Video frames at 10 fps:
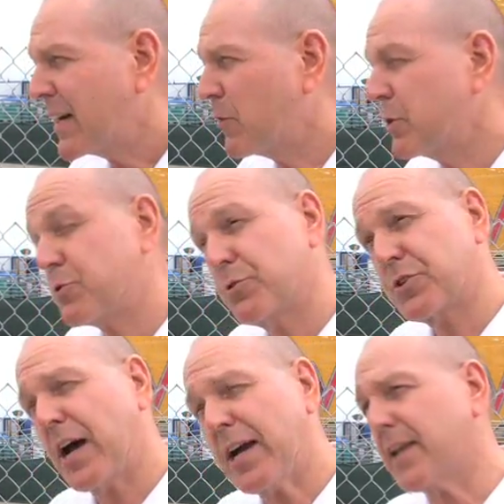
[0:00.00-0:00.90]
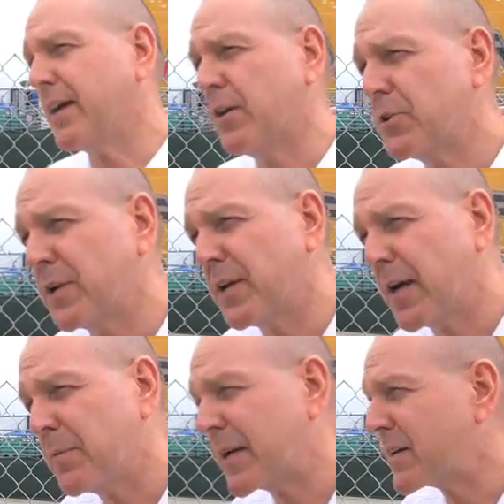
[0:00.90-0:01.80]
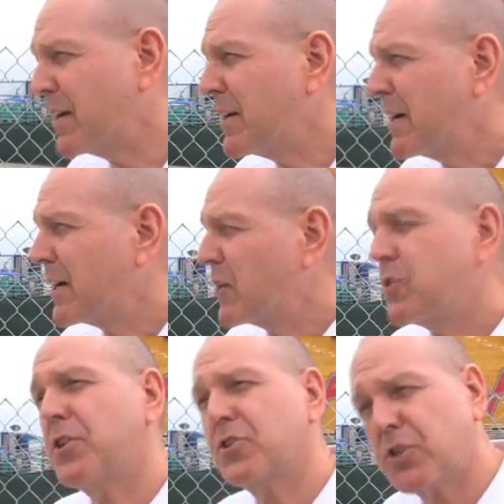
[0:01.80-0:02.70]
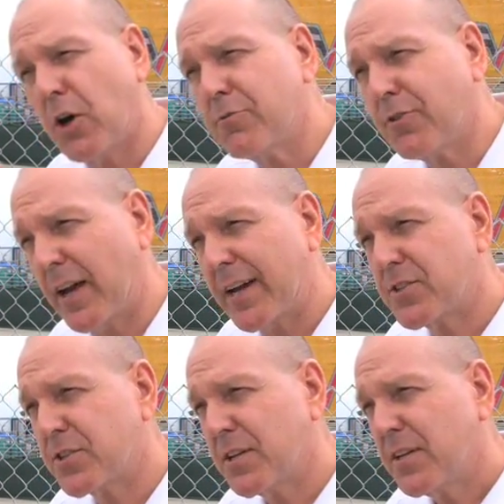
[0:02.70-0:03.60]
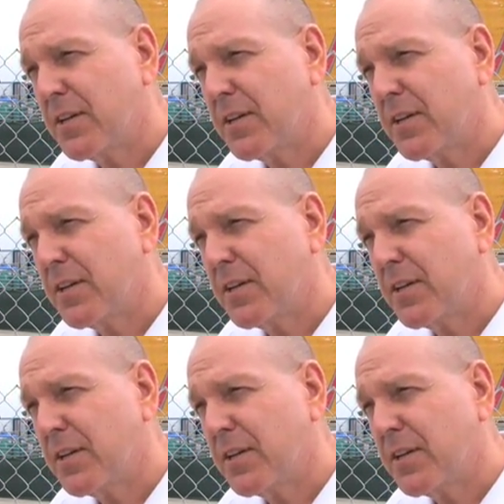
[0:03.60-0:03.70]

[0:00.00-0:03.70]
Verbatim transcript: uh, which was highly aerodynamic, to the salt flats.